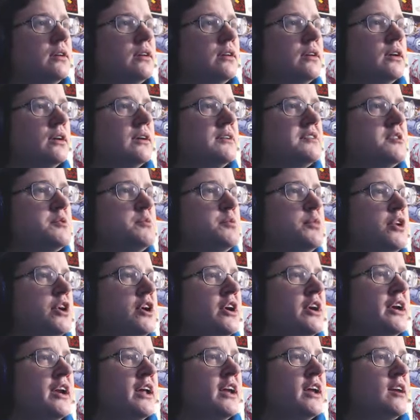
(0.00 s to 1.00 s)

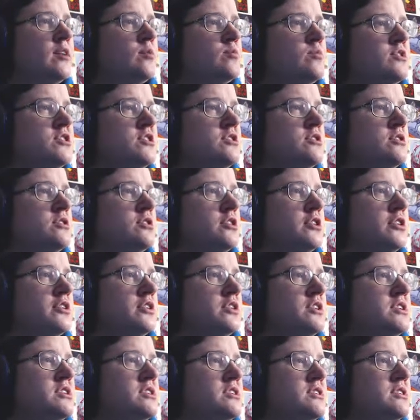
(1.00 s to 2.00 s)
Isambard aims to turn
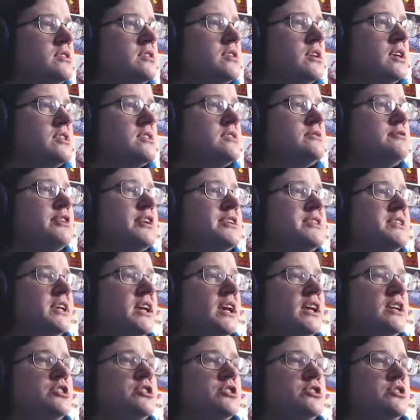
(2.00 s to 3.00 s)
this his
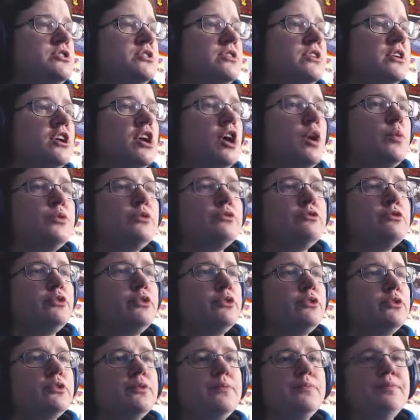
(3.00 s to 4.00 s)
investigation to the common
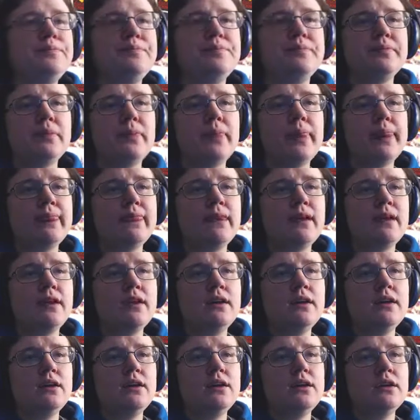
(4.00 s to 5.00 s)
folk.
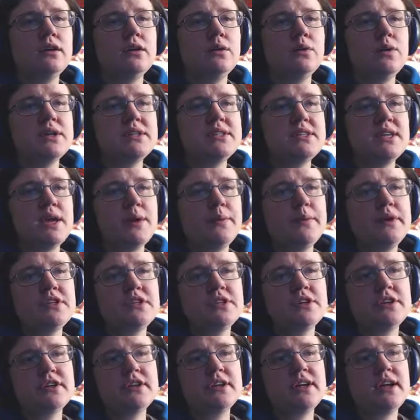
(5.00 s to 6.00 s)
What say we
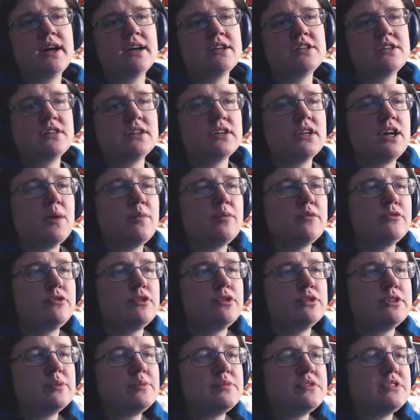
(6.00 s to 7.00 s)
turn an eye to the common
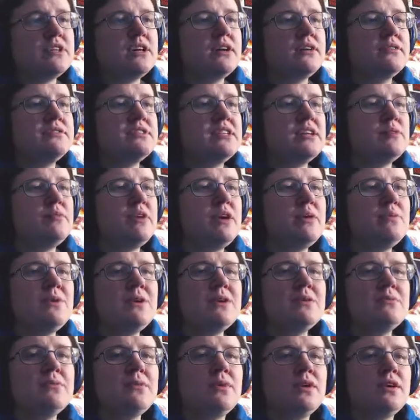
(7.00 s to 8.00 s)
folk themselves? It may be
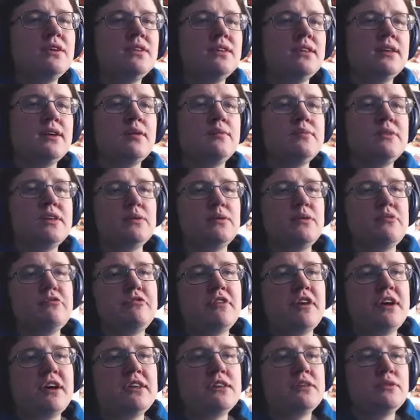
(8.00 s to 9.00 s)
among them that we
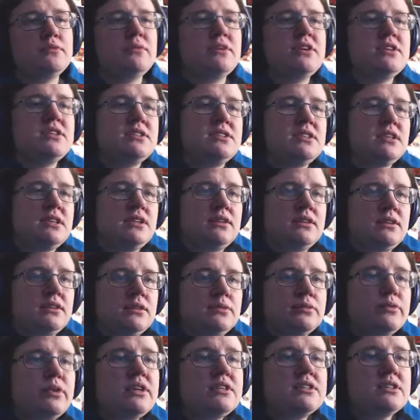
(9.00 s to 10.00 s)
find the reasoning,
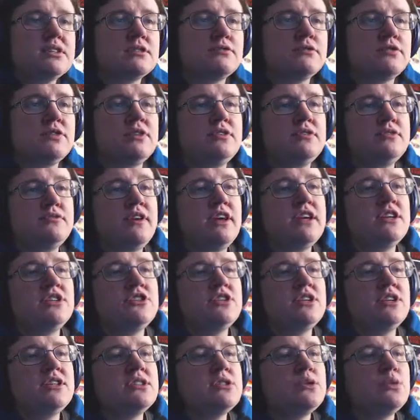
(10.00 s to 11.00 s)
reasons for these
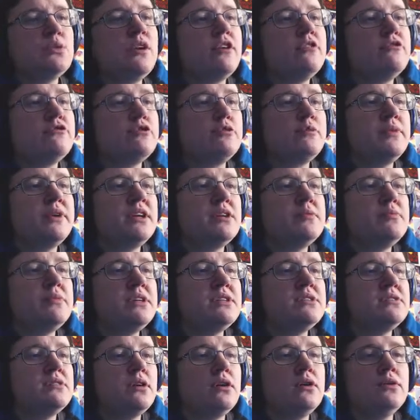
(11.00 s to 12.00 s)
vanishings. Twelve forbid it be
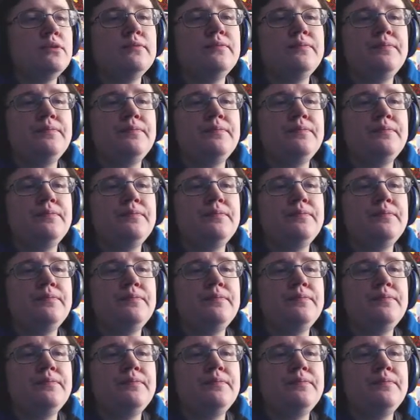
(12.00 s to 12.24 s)
so.